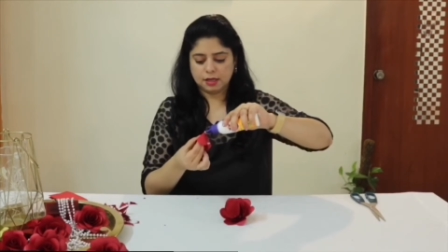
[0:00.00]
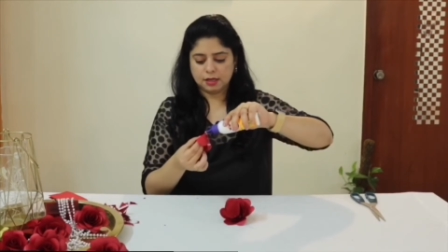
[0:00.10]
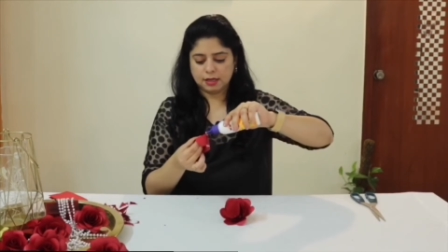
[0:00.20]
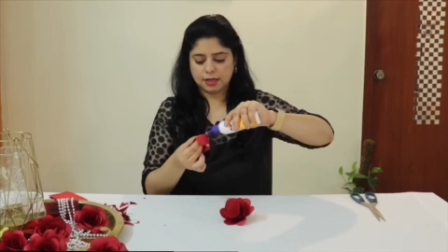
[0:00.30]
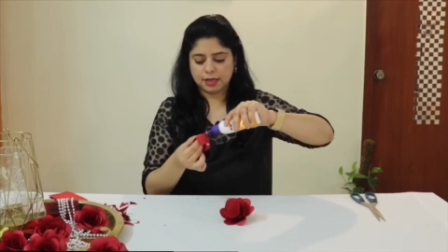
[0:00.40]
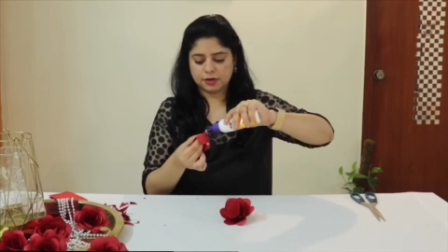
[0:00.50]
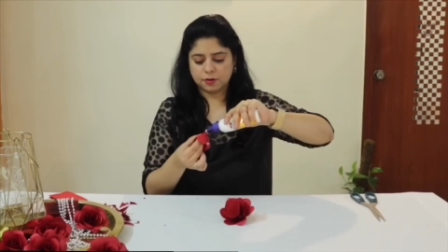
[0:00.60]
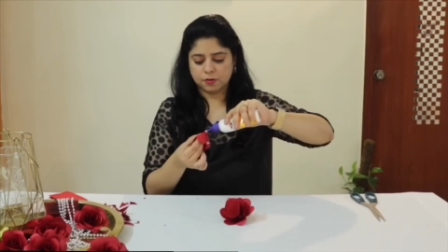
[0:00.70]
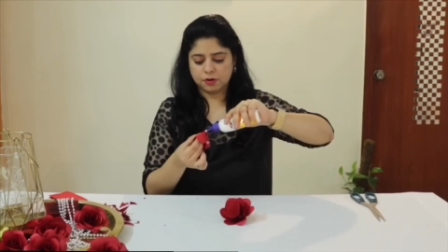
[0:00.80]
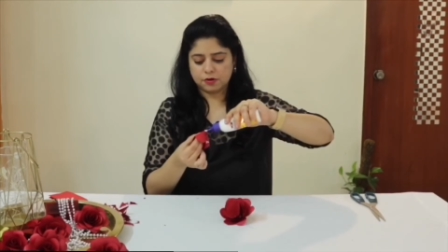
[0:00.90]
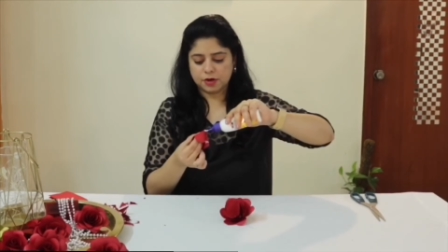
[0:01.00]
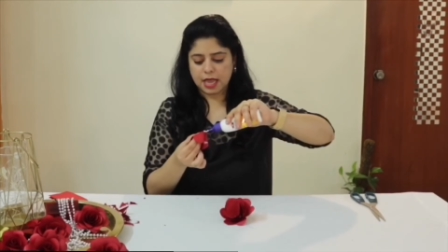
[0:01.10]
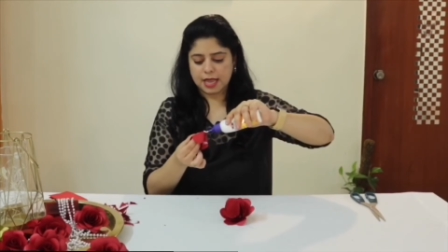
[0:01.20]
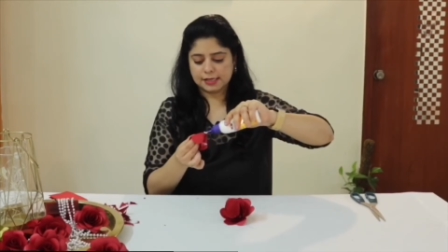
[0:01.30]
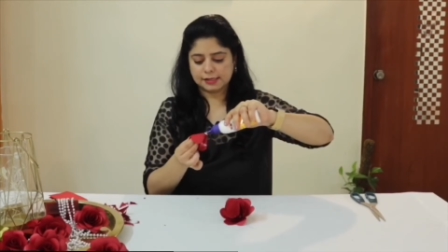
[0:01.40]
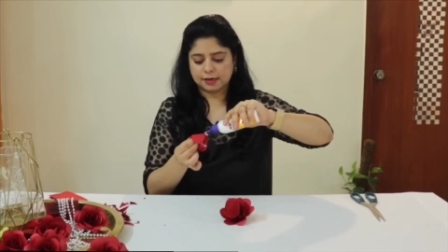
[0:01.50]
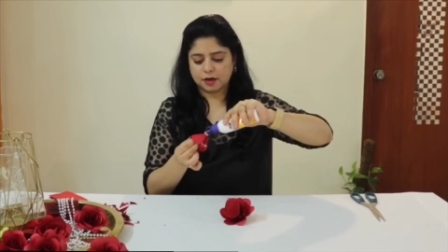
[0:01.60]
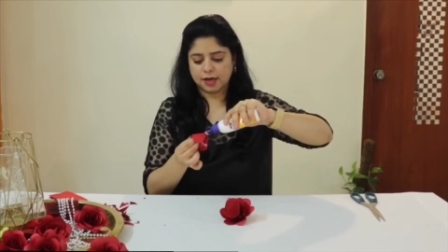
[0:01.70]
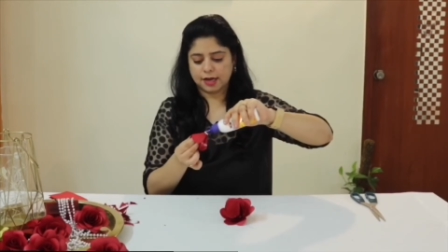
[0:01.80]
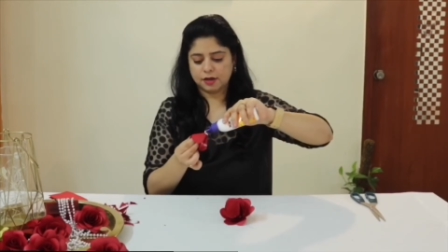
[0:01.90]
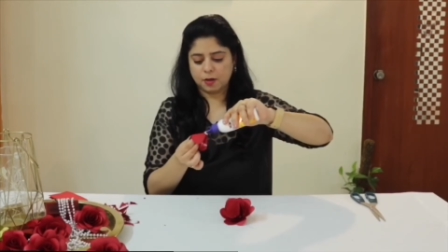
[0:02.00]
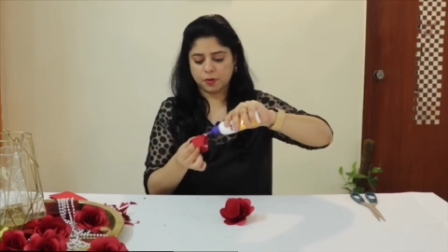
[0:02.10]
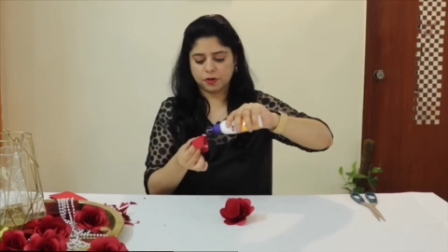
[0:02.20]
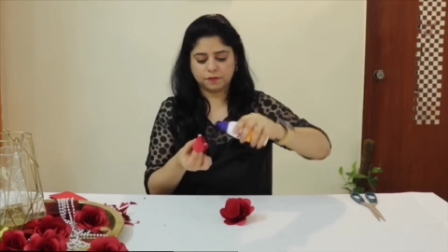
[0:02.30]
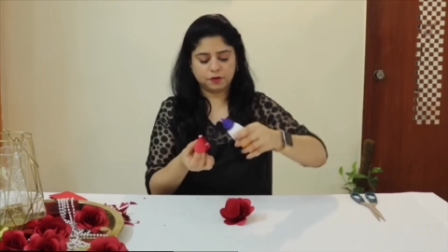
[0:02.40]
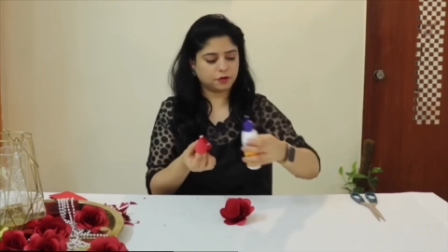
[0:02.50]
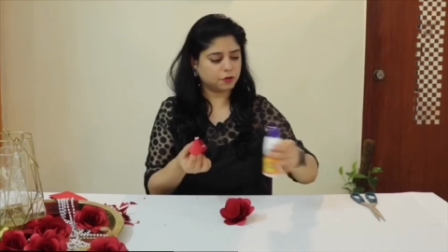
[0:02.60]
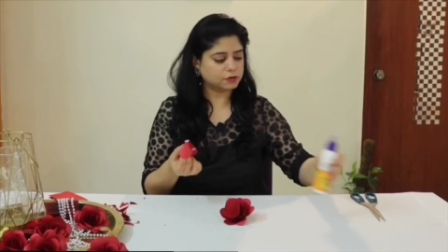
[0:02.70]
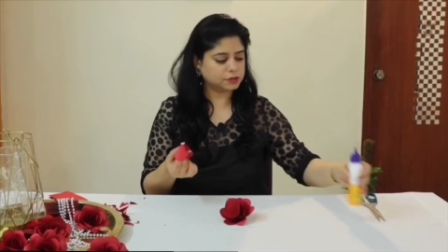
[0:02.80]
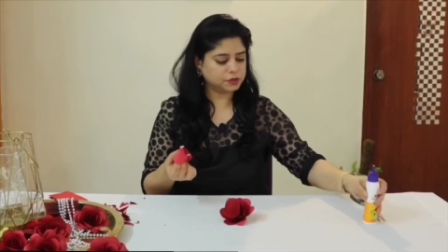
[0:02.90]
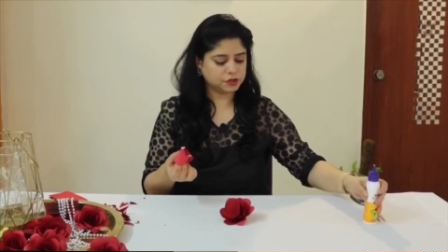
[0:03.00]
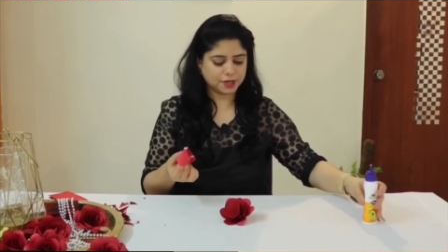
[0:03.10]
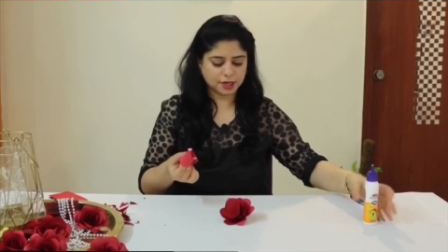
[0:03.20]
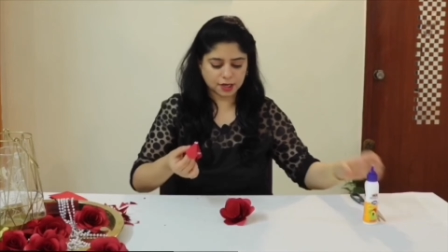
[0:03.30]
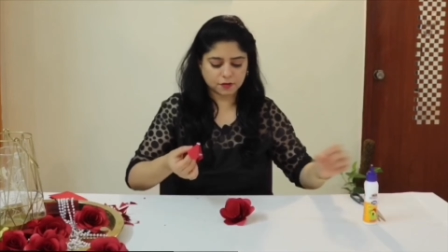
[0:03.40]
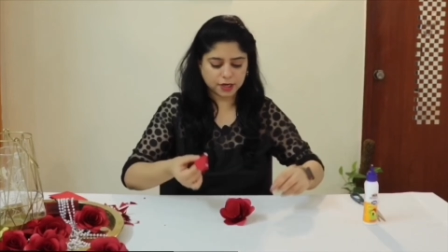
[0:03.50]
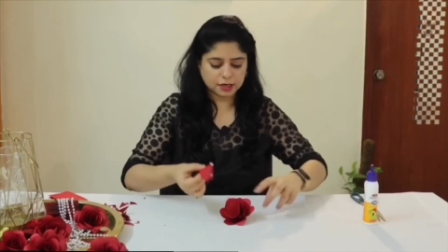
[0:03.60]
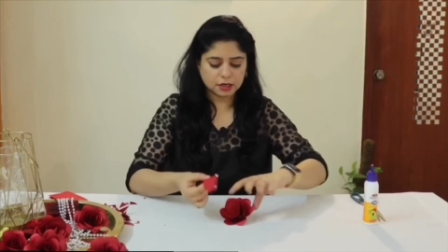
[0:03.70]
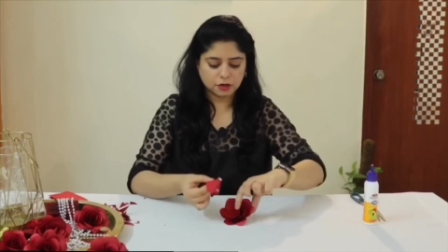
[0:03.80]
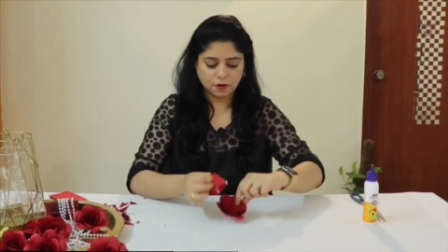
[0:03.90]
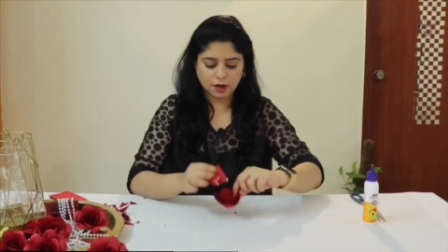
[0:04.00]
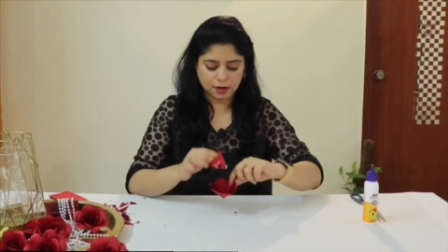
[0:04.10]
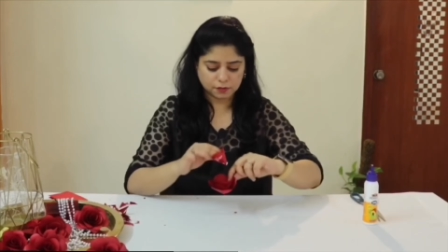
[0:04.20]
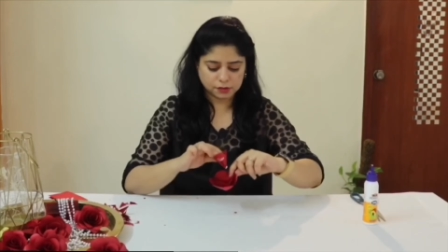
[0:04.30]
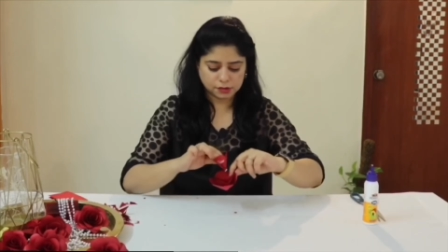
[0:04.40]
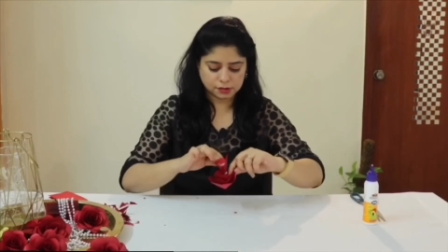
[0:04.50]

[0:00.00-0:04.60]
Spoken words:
And you won't realize that you'll get your beautiful rose which you can decorate in your house.